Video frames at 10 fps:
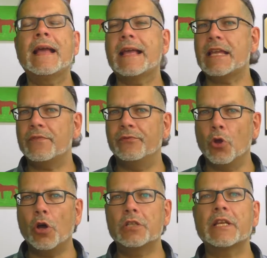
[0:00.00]
If
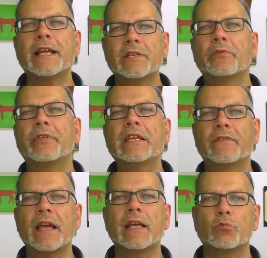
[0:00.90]
not, and you think
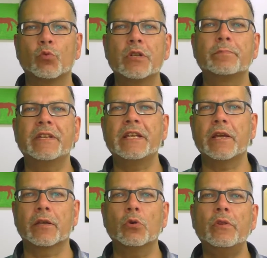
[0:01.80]
that would be
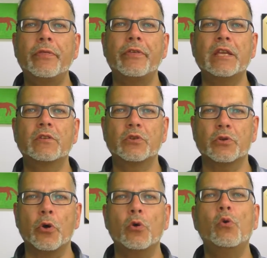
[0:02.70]
a good thing to
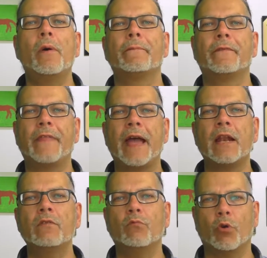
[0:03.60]
know,
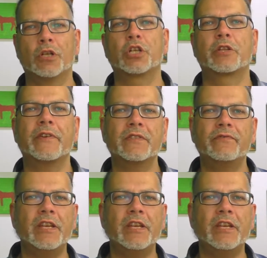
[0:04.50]
then watch this